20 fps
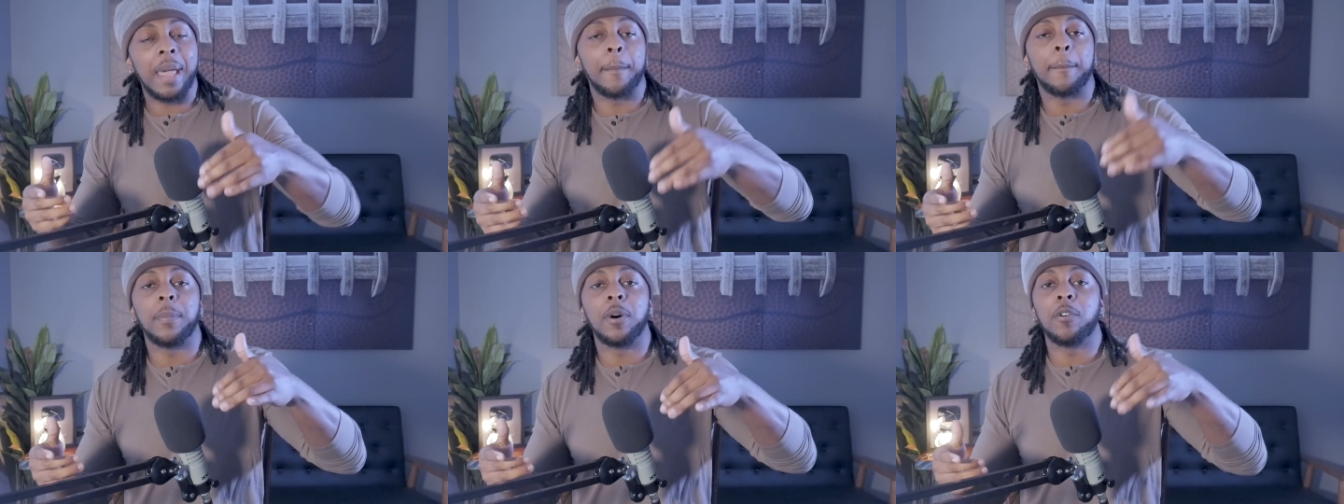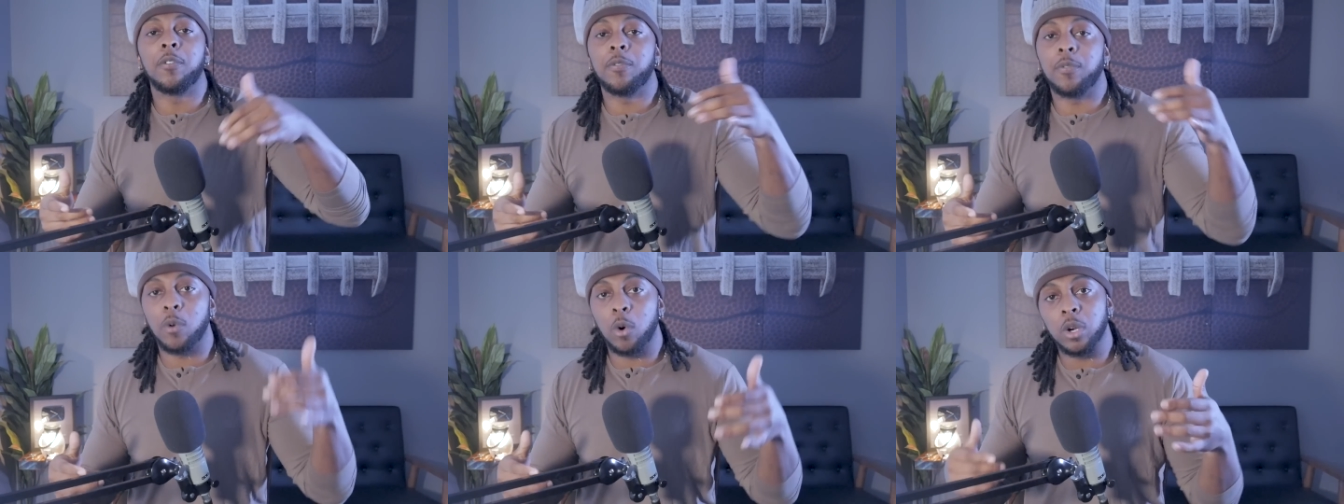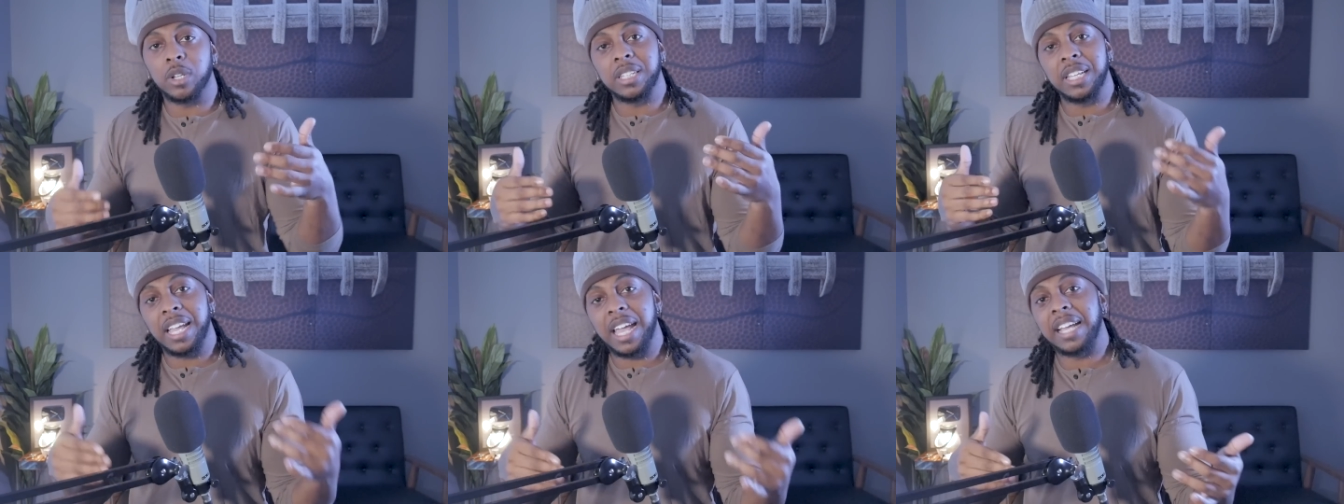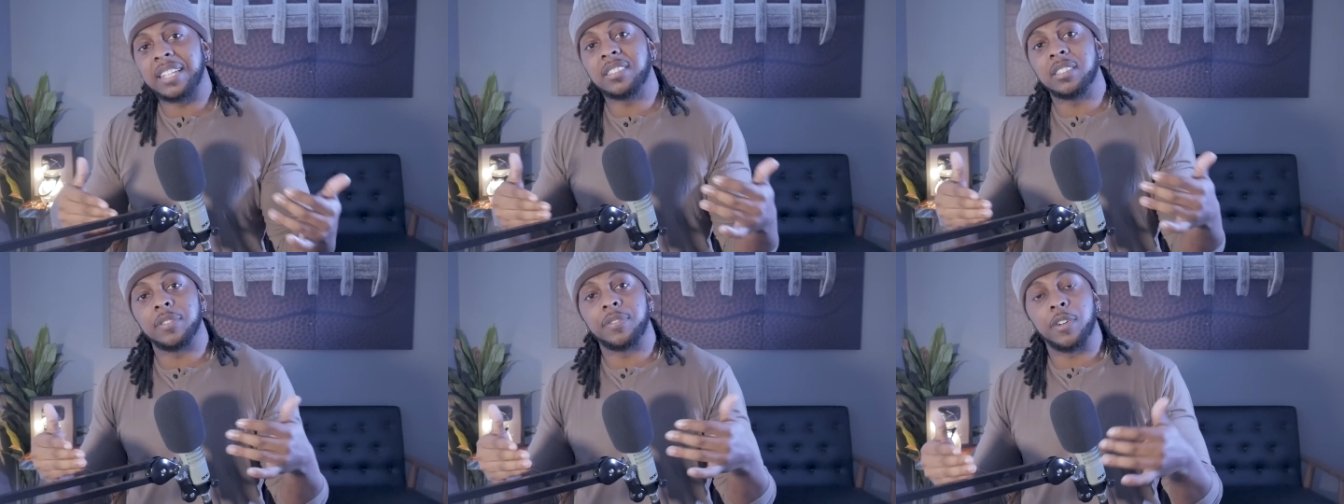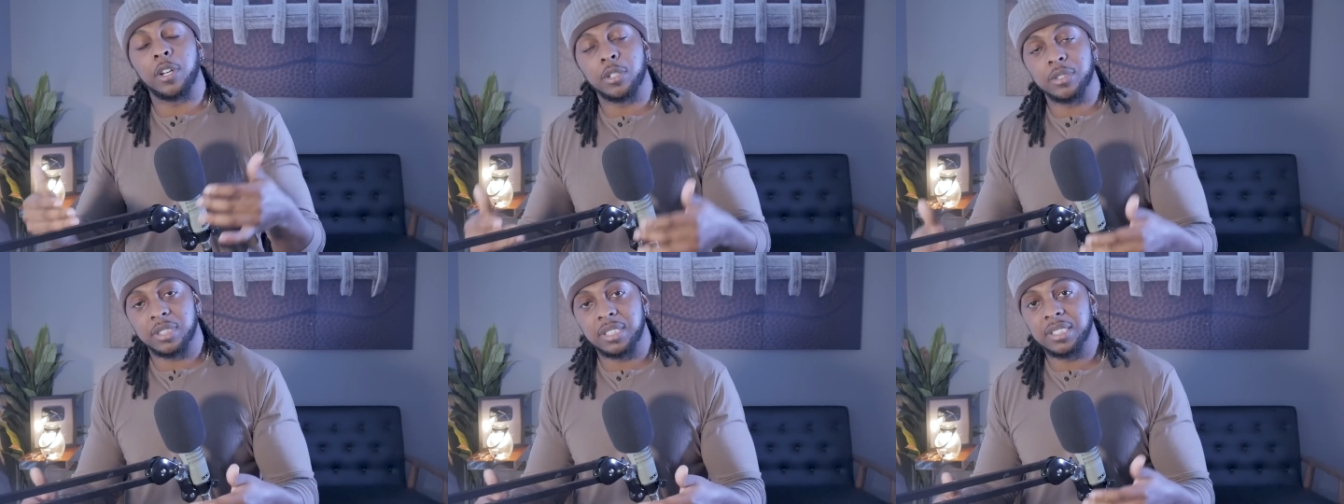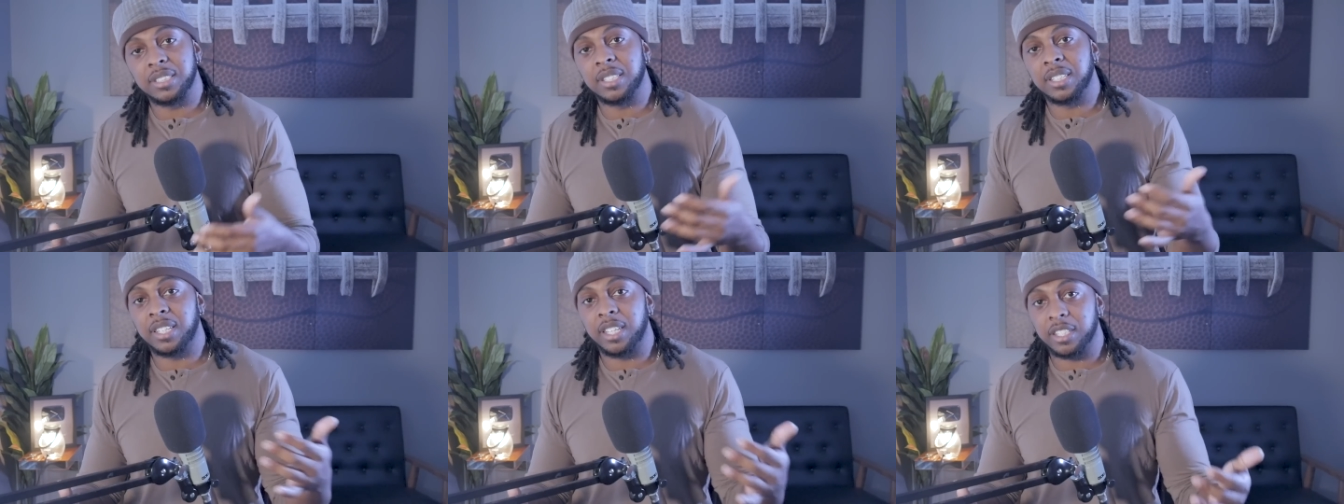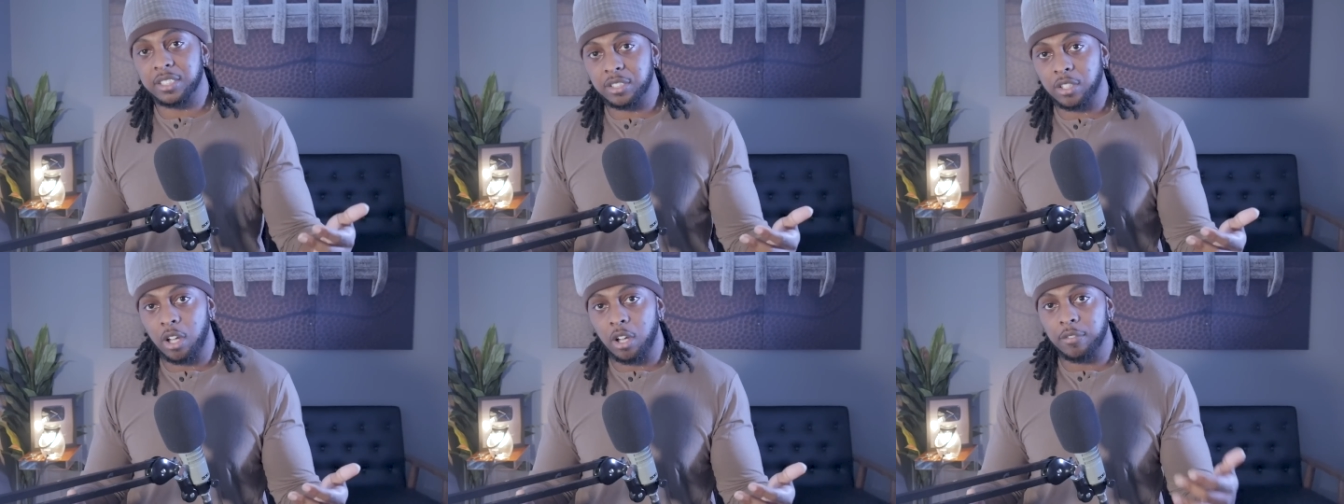and before the XFL season
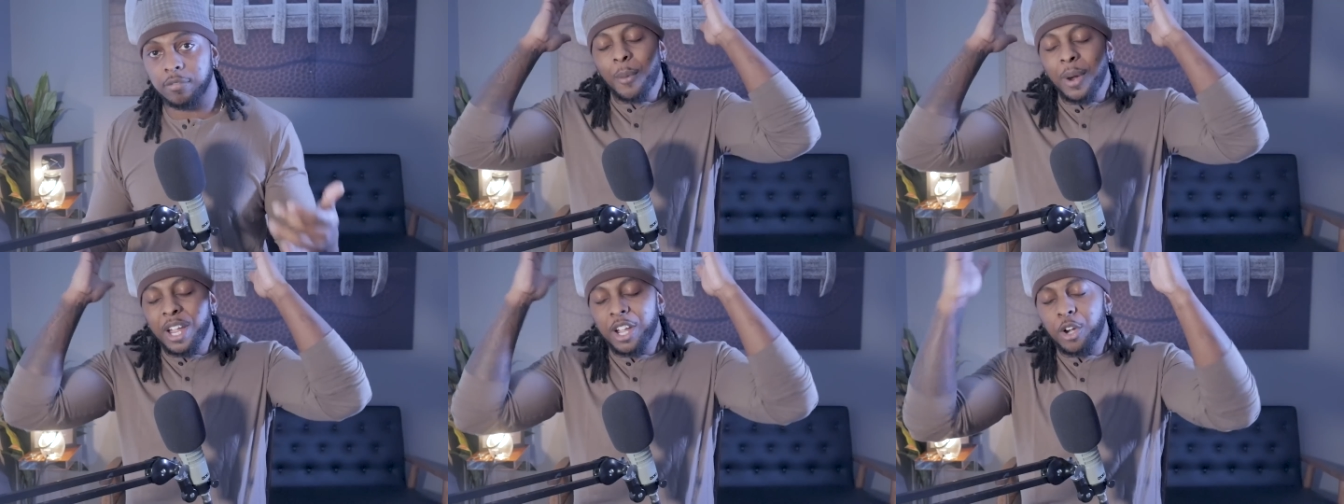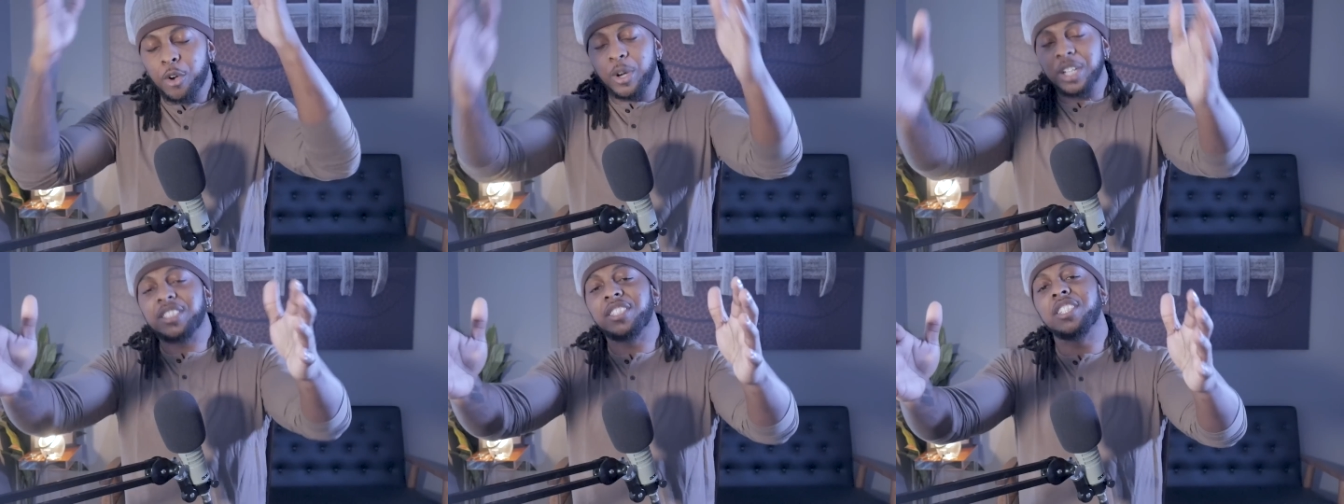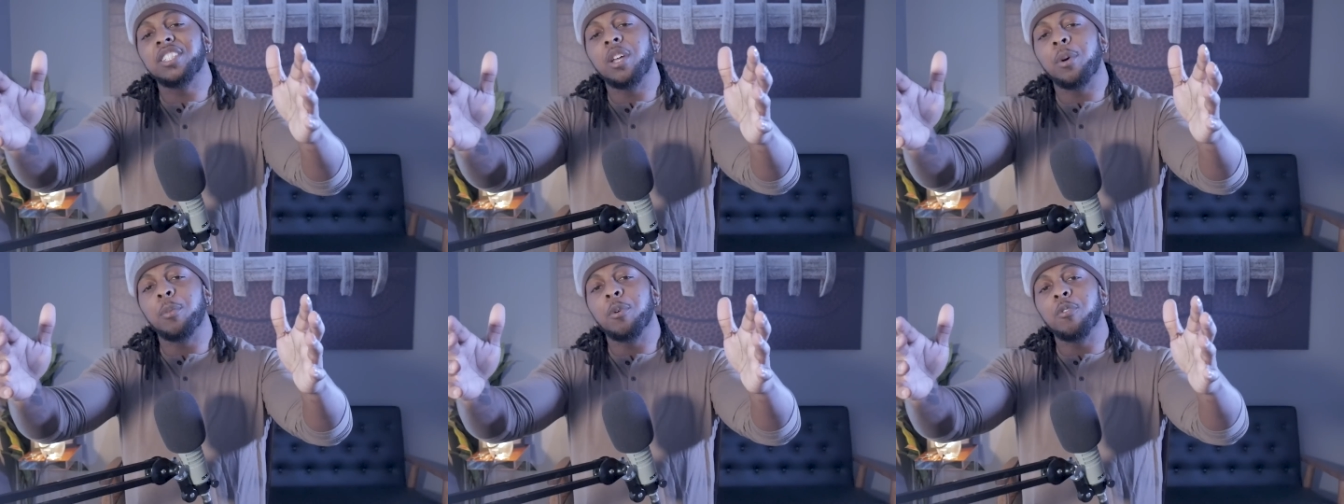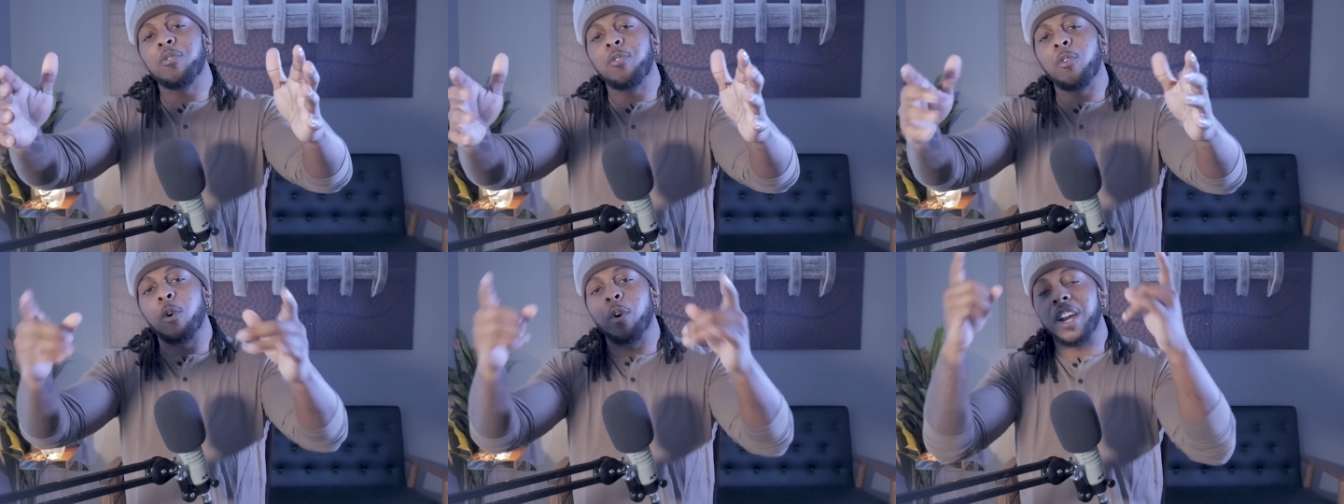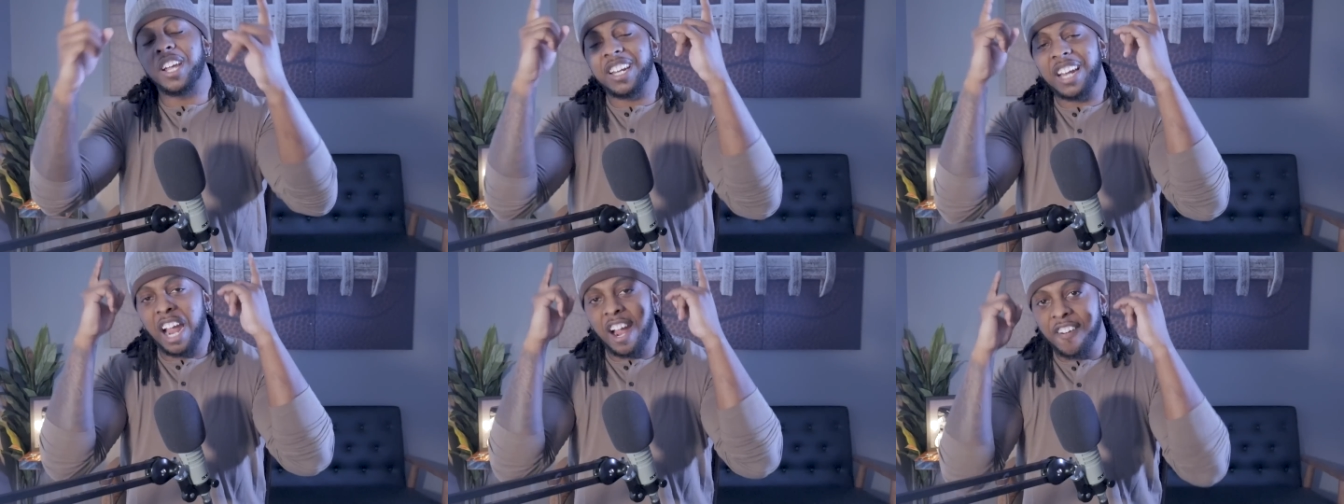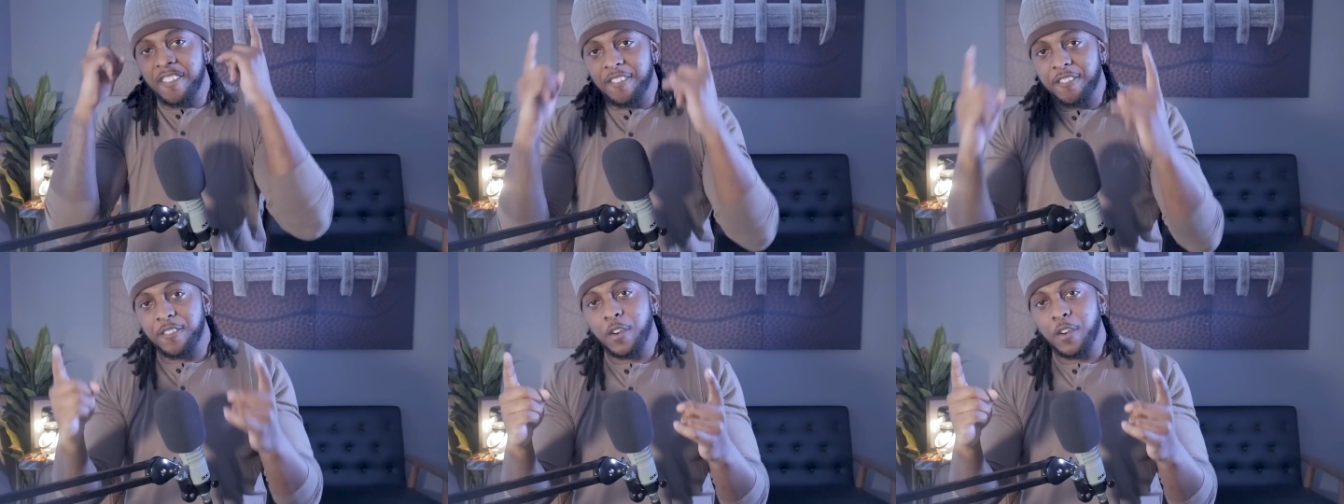kicks off. All right, question number four in our